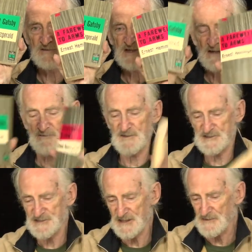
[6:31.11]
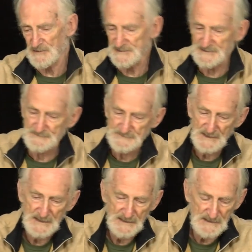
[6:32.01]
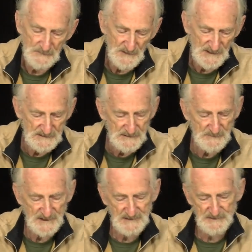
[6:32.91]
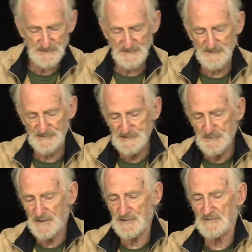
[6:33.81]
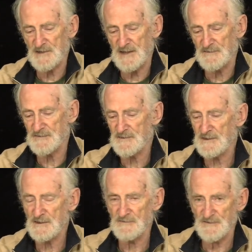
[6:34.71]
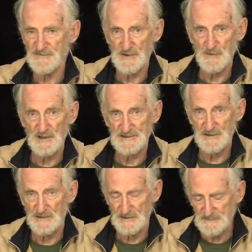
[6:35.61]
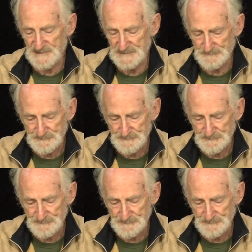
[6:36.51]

Scott Fitzgerald. And I wanted to read you the first paragraph of A Farewell to Arms.